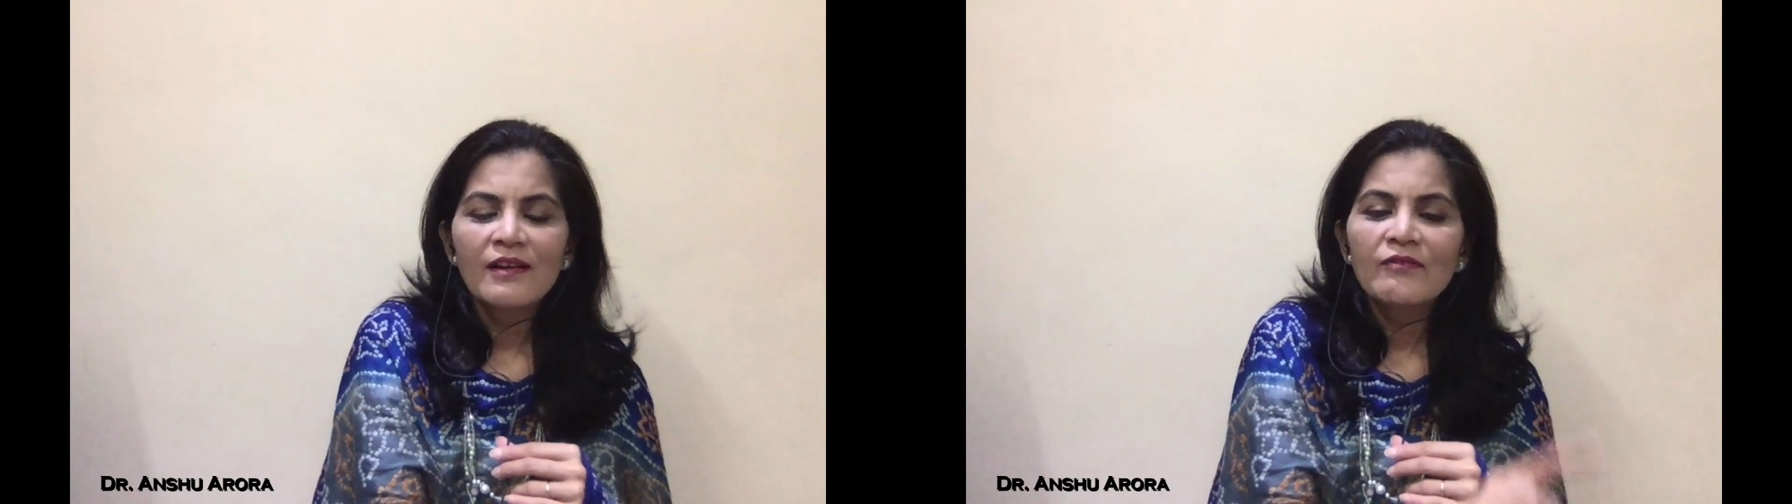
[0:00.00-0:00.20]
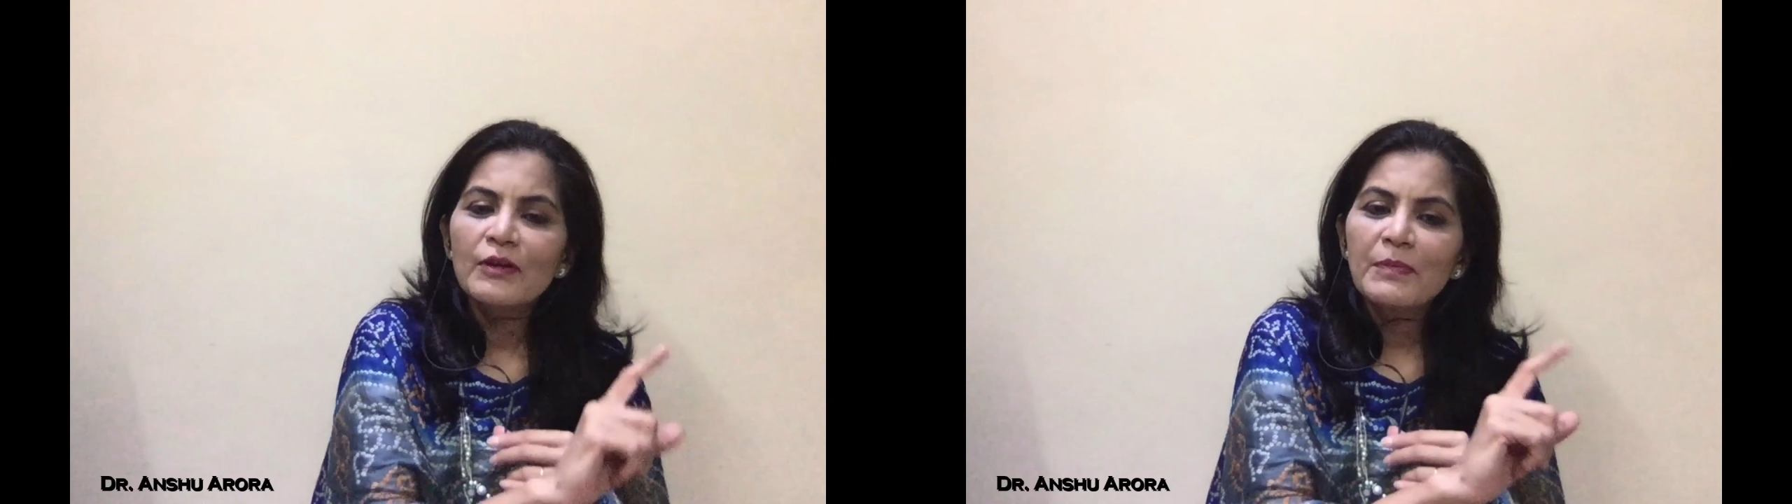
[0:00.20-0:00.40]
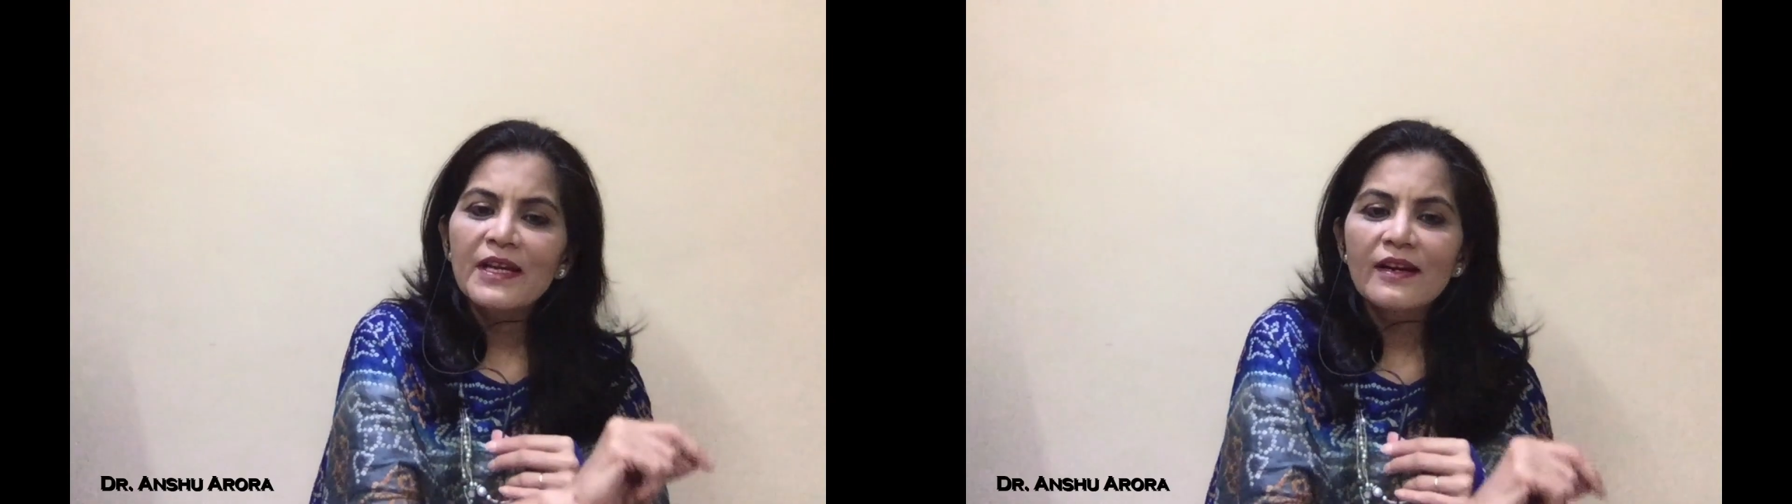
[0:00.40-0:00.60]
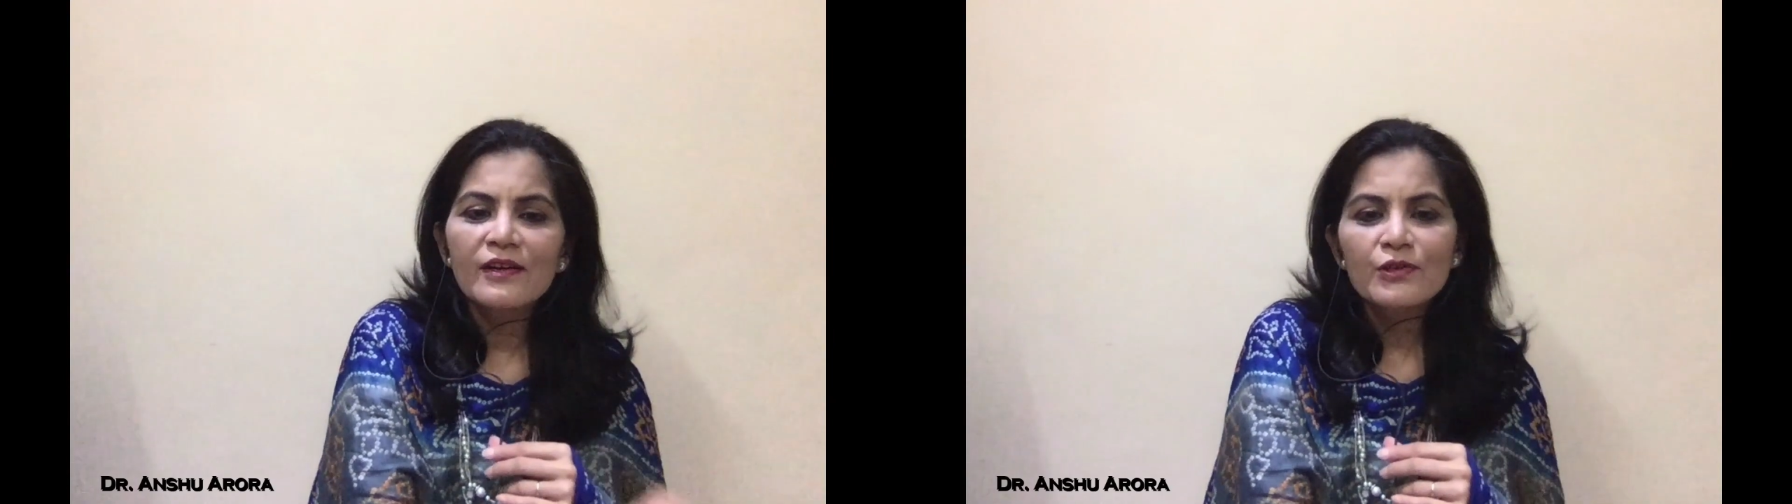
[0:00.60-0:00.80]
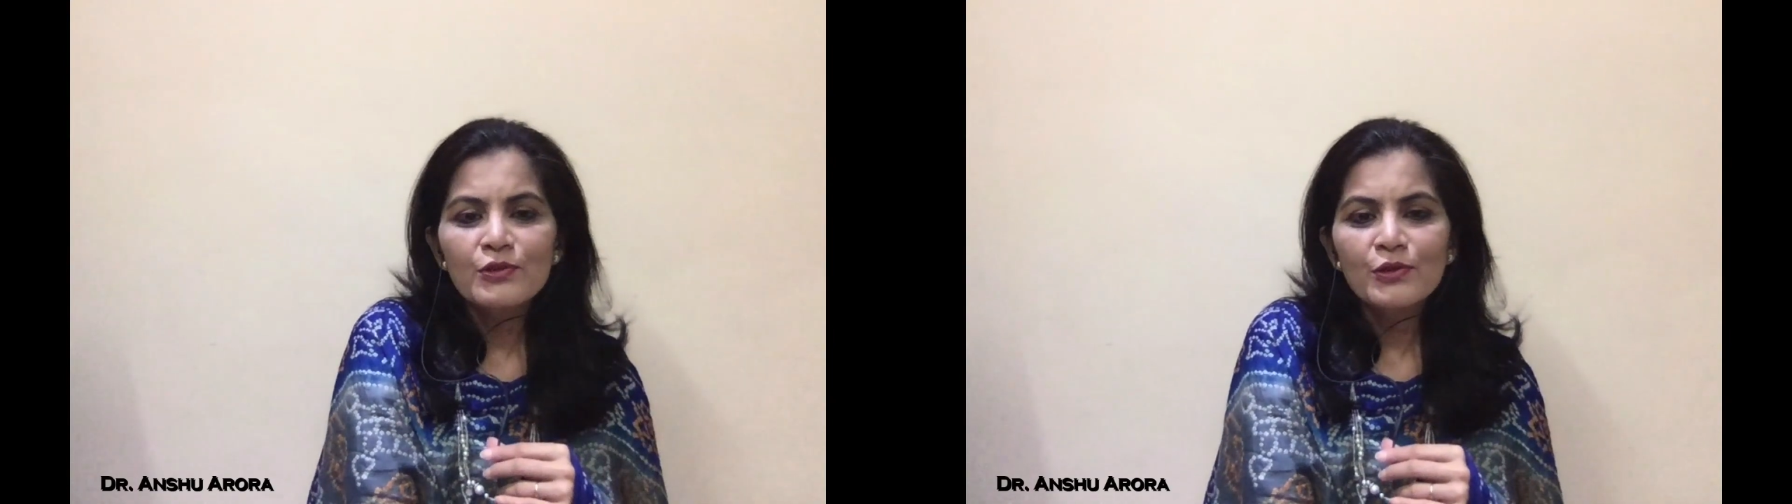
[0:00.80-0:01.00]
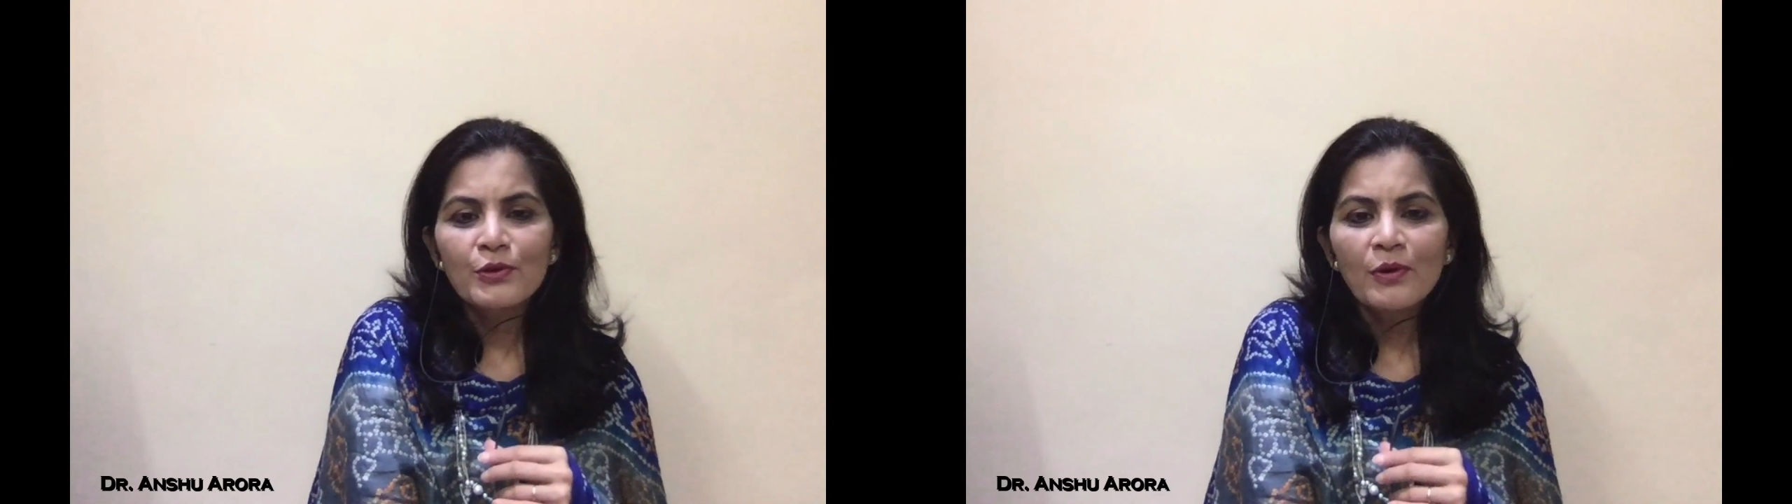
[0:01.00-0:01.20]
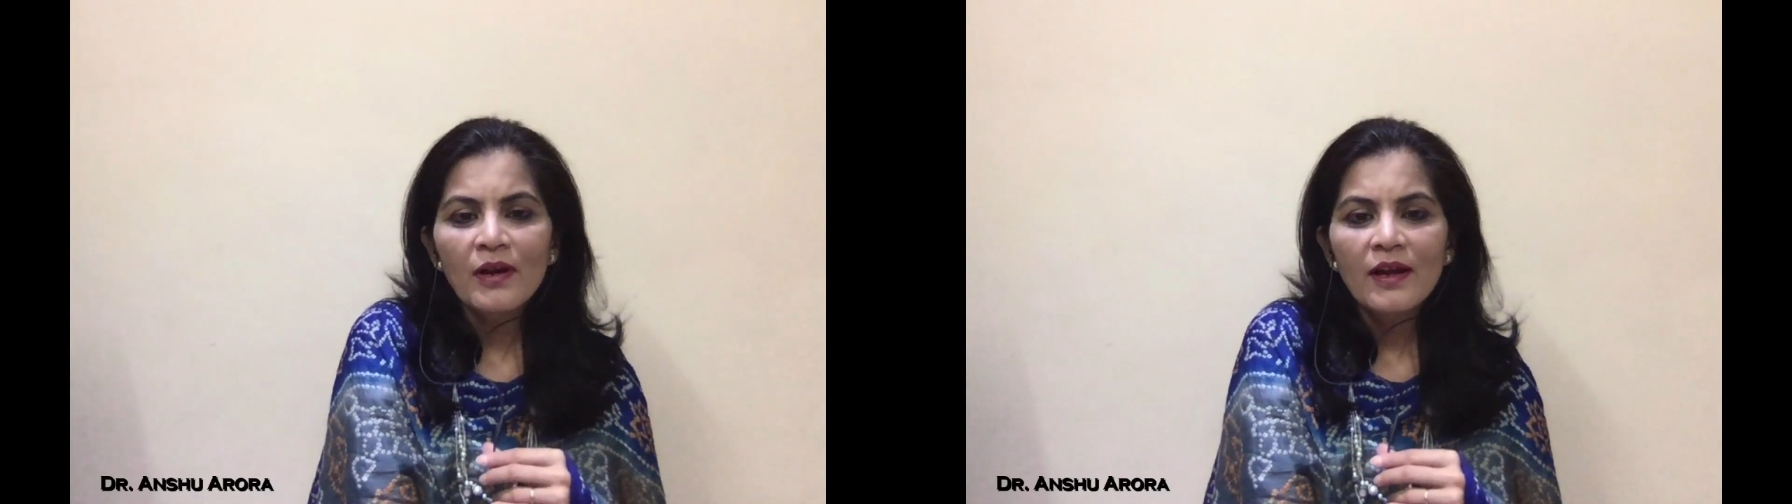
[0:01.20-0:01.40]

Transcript: will be clear to you